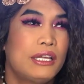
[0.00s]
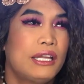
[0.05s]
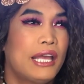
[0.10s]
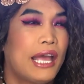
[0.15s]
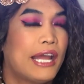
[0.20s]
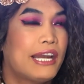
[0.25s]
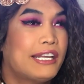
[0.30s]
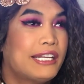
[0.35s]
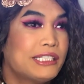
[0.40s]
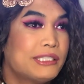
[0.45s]

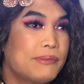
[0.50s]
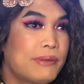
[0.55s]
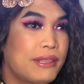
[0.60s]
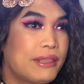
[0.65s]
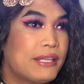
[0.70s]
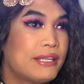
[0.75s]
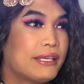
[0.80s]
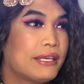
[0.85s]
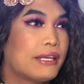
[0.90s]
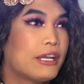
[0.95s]
And it gets me
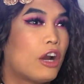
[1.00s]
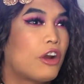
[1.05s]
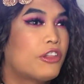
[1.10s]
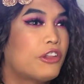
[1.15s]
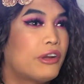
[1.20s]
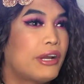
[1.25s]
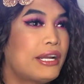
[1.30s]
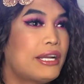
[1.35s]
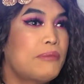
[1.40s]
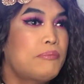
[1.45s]
thinking, are
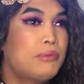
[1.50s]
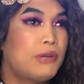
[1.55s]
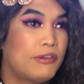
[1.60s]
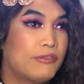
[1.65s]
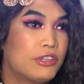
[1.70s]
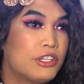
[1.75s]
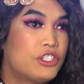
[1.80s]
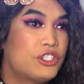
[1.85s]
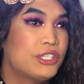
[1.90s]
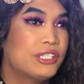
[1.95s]
there any
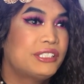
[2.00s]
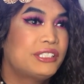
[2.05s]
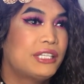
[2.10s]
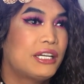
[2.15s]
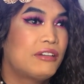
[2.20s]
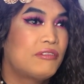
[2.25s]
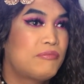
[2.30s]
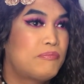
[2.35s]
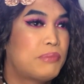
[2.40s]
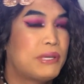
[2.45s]
privileges
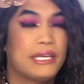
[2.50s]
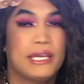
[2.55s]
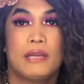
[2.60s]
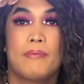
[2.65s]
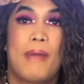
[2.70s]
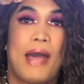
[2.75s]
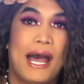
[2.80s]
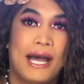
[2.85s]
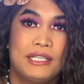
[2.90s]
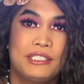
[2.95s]
of being
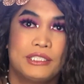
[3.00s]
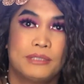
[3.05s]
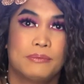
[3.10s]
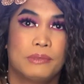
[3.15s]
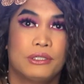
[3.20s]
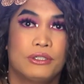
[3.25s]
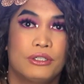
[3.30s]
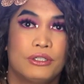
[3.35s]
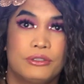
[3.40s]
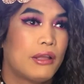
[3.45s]

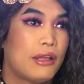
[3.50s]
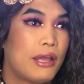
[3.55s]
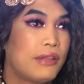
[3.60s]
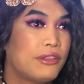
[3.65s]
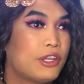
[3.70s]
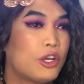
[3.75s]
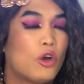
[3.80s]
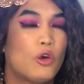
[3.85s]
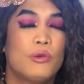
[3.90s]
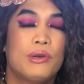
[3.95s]
passable? And
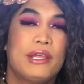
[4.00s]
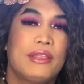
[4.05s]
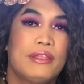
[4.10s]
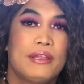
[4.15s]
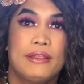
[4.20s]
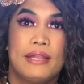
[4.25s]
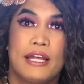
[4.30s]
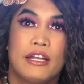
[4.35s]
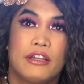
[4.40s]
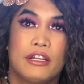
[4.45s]
the only
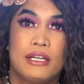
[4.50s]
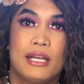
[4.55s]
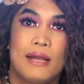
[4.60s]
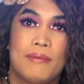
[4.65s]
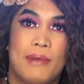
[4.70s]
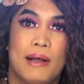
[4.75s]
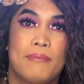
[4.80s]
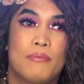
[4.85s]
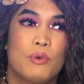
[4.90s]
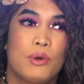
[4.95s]
thing that I could
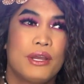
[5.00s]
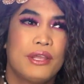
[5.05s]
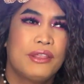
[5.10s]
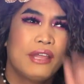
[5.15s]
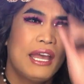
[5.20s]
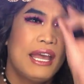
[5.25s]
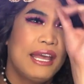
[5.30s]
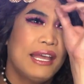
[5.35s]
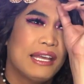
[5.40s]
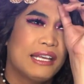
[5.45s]
come up with
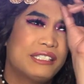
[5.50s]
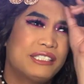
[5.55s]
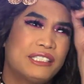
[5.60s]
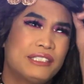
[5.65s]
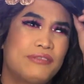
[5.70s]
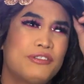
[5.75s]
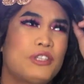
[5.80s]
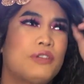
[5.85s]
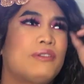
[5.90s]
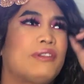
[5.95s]
is
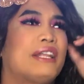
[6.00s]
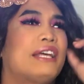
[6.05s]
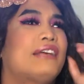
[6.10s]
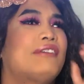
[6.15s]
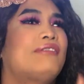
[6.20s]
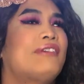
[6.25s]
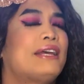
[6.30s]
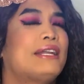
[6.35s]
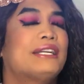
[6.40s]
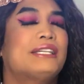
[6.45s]
if you
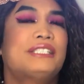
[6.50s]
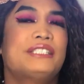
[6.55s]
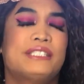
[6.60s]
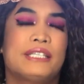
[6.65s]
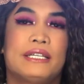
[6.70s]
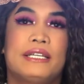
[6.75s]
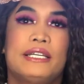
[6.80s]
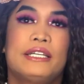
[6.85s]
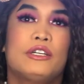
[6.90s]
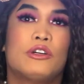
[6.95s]
live in a
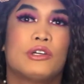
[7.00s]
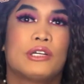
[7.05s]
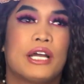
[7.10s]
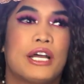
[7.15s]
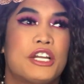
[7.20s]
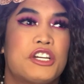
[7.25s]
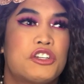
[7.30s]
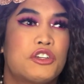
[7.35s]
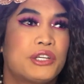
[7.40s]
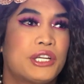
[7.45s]
city or
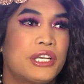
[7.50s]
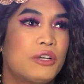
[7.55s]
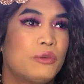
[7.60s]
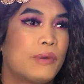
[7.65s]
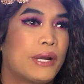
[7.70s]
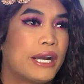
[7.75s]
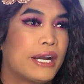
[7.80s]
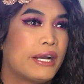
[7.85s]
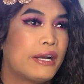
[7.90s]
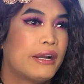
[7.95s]
country
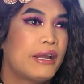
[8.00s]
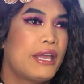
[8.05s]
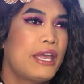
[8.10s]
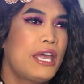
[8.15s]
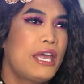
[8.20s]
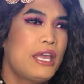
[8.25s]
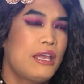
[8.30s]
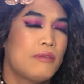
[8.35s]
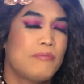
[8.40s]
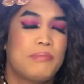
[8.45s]
where
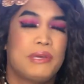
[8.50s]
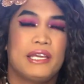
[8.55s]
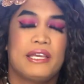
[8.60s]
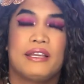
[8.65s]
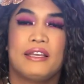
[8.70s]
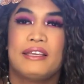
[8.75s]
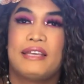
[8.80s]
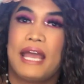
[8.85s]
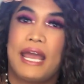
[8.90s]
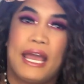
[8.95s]

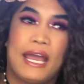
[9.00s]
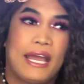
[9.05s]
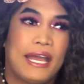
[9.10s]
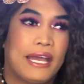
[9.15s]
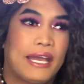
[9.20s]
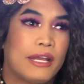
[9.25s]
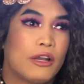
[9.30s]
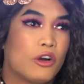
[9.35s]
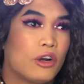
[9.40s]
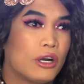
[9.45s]
being
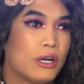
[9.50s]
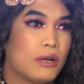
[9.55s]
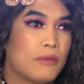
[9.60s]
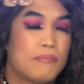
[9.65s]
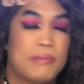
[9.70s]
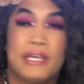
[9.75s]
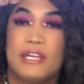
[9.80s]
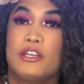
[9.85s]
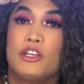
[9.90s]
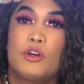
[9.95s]
gay or
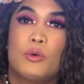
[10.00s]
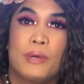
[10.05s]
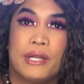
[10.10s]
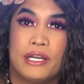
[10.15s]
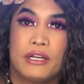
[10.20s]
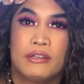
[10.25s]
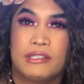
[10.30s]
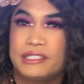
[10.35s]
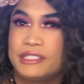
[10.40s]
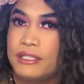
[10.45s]
being
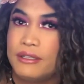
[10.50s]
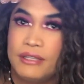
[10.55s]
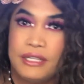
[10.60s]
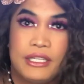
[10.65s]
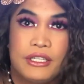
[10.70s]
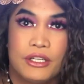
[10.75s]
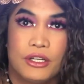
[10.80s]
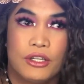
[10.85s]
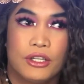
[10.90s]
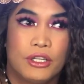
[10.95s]
queer is
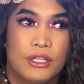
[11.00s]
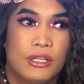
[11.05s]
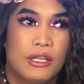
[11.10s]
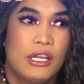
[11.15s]
illegal.